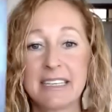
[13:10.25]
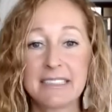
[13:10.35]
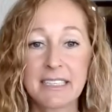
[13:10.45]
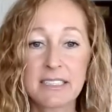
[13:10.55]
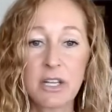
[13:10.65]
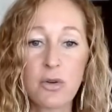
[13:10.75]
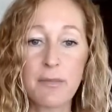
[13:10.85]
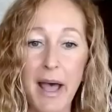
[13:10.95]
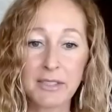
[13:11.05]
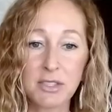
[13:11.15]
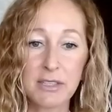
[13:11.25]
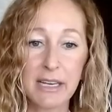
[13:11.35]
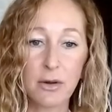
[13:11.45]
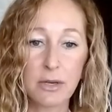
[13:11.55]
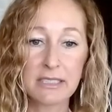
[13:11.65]
This is you
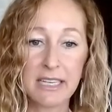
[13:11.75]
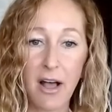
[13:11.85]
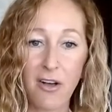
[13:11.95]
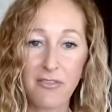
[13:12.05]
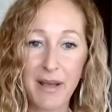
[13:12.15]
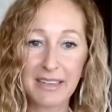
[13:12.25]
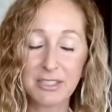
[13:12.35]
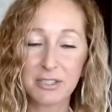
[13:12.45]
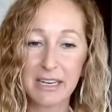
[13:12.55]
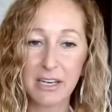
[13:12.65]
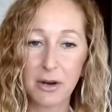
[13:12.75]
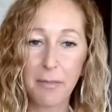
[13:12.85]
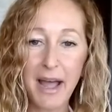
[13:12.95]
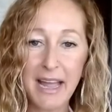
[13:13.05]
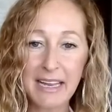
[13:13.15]
mastering yourself, mastering your
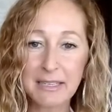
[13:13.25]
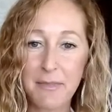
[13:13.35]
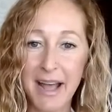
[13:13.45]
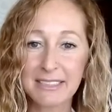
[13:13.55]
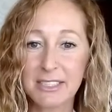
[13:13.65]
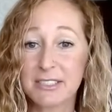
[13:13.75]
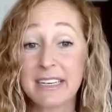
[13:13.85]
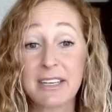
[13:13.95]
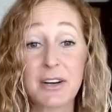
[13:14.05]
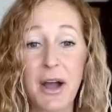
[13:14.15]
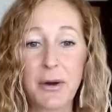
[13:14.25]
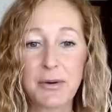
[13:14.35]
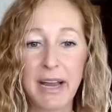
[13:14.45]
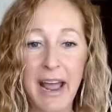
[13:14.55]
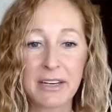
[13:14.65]
mind, mastering your
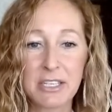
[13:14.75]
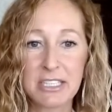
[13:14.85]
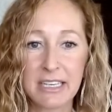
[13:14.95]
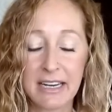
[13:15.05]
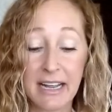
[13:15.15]
own energy.